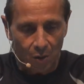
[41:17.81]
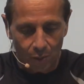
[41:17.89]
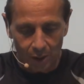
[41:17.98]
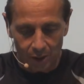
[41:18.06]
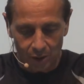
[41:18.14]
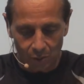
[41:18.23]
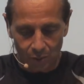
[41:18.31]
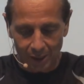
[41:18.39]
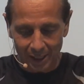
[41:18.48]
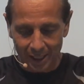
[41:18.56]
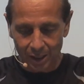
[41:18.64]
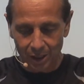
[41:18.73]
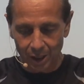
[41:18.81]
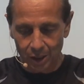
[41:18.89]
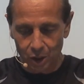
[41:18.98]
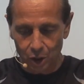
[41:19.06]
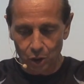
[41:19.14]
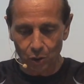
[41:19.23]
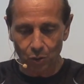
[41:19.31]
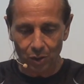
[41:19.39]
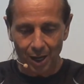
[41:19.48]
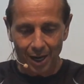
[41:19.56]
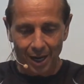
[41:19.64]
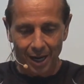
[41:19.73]
When it's released in
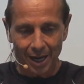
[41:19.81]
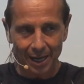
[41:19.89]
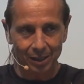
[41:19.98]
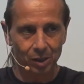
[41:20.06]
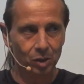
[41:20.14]
you, that